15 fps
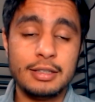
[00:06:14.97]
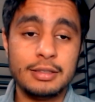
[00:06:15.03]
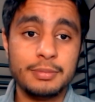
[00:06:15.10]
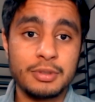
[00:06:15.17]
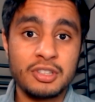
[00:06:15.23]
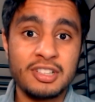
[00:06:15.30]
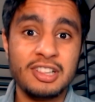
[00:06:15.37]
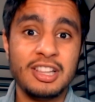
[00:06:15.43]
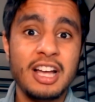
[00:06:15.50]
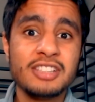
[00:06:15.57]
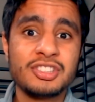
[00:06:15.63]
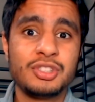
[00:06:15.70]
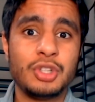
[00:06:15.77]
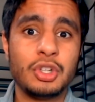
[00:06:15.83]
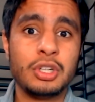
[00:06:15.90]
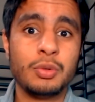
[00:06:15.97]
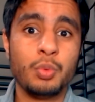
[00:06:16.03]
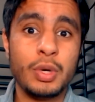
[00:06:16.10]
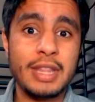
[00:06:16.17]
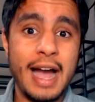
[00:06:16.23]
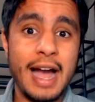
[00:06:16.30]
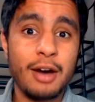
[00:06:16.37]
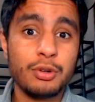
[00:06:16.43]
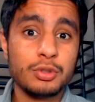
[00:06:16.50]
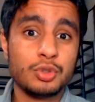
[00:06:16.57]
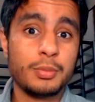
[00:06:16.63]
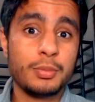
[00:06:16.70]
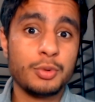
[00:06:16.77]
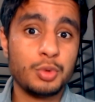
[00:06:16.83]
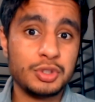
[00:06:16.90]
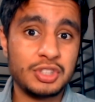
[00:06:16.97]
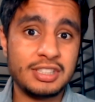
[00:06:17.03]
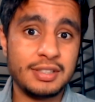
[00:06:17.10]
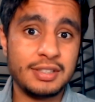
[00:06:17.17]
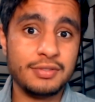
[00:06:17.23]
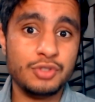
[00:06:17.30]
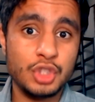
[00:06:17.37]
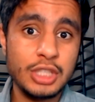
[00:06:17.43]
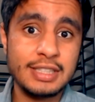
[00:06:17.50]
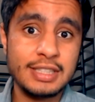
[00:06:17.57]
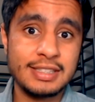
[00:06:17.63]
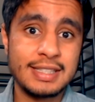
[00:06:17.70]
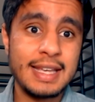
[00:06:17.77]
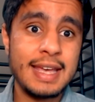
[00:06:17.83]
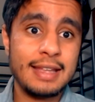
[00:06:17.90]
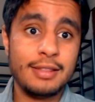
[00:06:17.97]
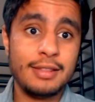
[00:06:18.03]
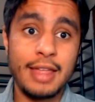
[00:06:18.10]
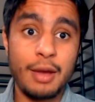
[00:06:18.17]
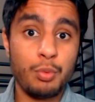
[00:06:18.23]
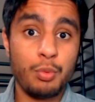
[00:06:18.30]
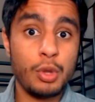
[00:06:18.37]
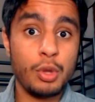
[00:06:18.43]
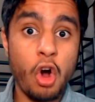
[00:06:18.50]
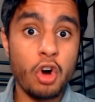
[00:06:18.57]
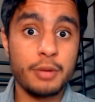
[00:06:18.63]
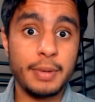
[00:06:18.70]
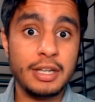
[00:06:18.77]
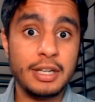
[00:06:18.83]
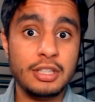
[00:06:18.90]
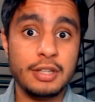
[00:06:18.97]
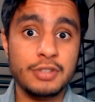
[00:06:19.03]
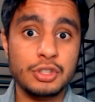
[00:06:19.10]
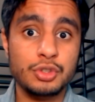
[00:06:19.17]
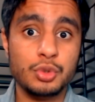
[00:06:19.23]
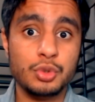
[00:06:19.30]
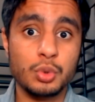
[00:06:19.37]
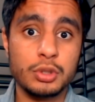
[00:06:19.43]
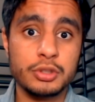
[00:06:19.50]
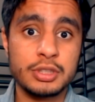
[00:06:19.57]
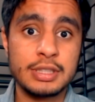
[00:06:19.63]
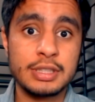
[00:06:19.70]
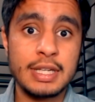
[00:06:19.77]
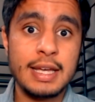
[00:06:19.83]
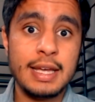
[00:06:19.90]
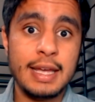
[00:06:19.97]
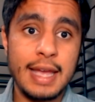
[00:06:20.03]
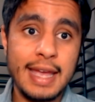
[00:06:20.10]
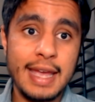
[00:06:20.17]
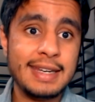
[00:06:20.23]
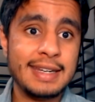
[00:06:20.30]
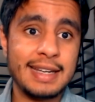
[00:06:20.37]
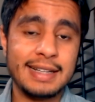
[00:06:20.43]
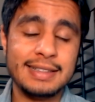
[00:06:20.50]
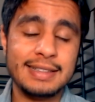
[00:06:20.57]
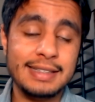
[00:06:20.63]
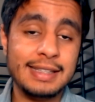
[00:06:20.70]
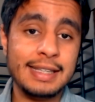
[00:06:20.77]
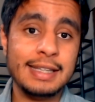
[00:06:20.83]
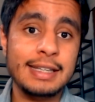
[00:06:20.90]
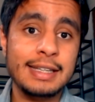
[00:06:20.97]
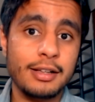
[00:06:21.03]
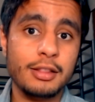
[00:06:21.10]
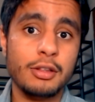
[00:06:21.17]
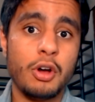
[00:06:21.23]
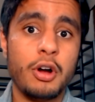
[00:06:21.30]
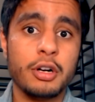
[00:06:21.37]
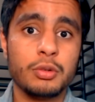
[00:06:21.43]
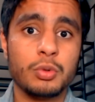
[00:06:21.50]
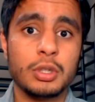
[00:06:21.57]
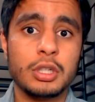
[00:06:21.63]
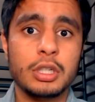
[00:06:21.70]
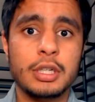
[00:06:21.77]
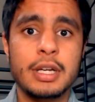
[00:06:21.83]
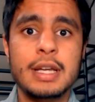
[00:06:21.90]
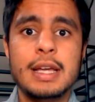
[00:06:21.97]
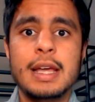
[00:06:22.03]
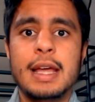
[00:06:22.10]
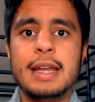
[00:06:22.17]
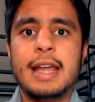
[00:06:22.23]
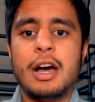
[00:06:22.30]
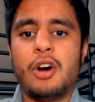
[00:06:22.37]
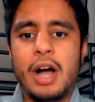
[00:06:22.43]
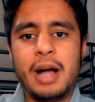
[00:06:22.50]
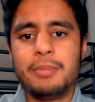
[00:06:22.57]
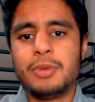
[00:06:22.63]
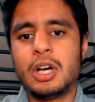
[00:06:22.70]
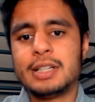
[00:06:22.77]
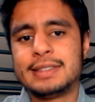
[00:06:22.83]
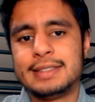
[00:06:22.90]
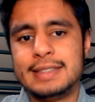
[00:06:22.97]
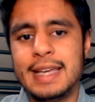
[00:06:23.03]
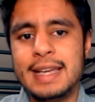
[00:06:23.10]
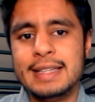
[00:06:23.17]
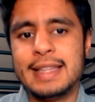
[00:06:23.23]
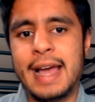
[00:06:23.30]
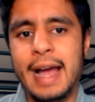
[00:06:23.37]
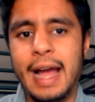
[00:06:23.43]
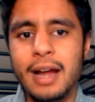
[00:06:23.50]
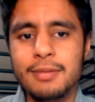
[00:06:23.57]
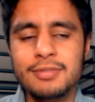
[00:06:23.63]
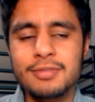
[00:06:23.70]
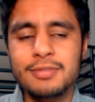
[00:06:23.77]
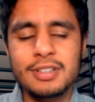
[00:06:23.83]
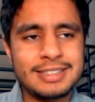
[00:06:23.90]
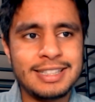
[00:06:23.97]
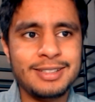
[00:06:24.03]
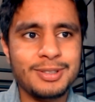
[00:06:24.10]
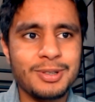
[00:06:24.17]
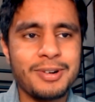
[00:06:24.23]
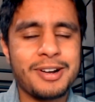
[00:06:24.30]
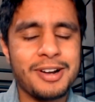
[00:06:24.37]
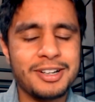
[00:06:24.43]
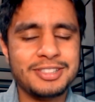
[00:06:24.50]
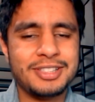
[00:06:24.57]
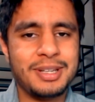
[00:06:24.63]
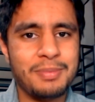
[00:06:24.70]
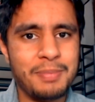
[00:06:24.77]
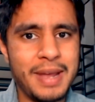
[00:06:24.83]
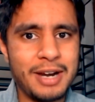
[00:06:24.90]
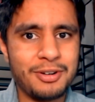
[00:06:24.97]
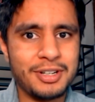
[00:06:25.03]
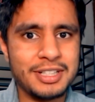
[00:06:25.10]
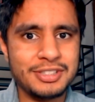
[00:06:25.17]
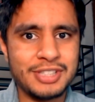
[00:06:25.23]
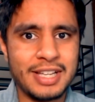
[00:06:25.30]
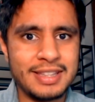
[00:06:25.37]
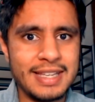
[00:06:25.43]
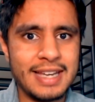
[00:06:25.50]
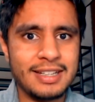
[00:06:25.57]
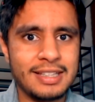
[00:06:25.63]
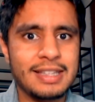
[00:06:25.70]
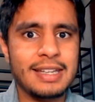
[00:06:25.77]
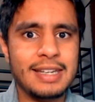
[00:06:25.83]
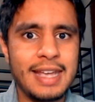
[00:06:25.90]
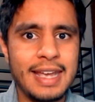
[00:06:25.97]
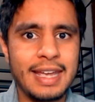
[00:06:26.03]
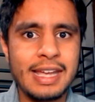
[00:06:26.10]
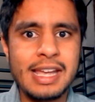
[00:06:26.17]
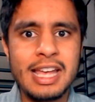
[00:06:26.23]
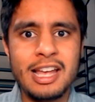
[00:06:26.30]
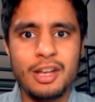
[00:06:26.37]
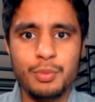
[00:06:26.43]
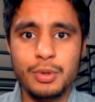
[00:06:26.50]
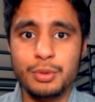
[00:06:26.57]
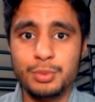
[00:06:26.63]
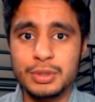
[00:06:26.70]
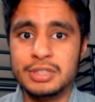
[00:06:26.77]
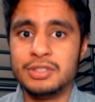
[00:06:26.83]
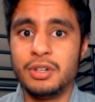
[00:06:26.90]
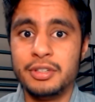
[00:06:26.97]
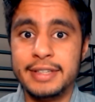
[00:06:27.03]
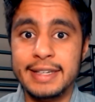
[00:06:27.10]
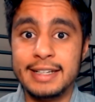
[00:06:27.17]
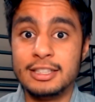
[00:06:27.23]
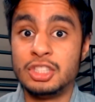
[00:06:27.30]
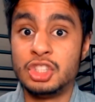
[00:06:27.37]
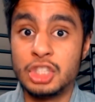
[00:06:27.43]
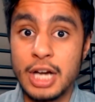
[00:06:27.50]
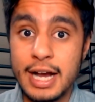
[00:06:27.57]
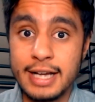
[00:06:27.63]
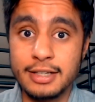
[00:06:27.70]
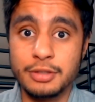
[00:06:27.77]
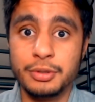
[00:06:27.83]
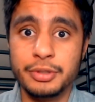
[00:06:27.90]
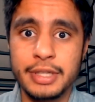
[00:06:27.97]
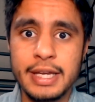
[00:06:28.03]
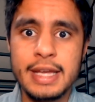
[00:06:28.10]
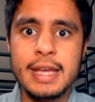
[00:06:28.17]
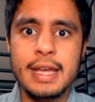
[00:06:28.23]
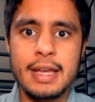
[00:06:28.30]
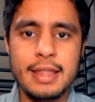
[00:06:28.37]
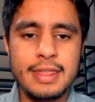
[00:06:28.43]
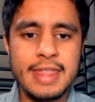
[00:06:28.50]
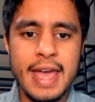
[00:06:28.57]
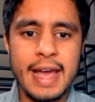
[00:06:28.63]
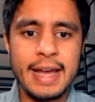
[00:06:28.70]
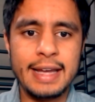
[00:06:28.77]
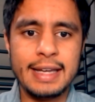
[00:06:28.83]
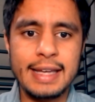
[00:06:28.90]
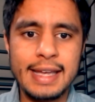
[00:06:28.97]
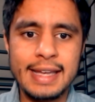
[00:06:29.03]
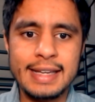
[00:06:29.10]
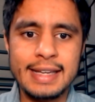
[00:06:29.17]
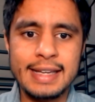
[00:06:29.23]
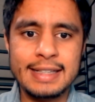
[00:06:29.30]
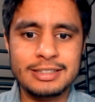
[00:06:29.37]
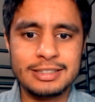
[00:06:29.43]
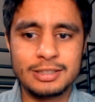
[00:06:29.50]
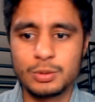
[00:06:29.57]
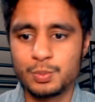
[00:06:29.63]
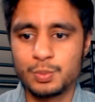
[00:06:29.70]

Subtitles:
clustered with autosomal recessive genes that will harm individuals in the long run. Now, I'm not saying that every single cousin marriage at the end of the day will result in a child that is